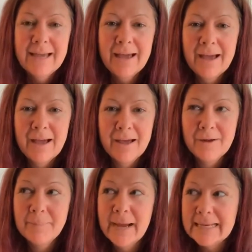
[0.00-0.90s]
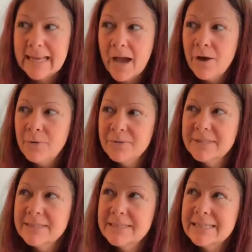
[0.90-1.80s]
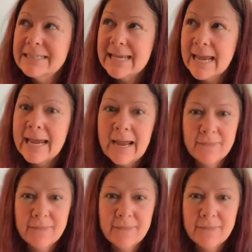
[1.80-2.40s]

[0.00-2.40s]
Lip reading: By now, today,